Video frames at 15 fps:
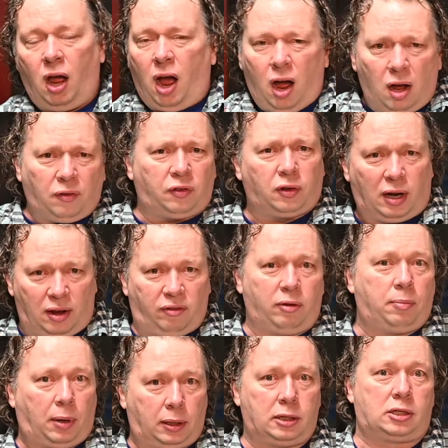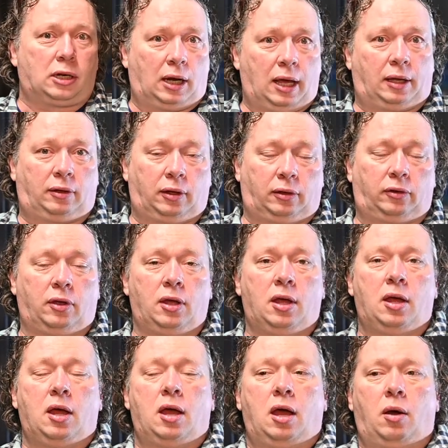After everybody selected,
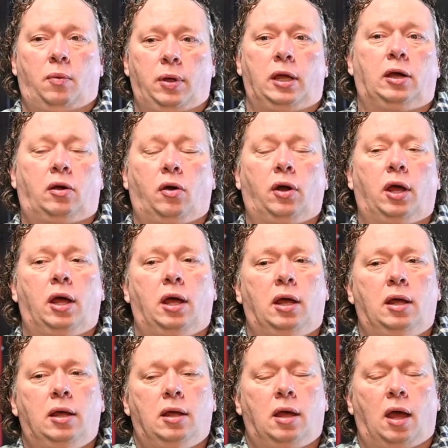we're gonna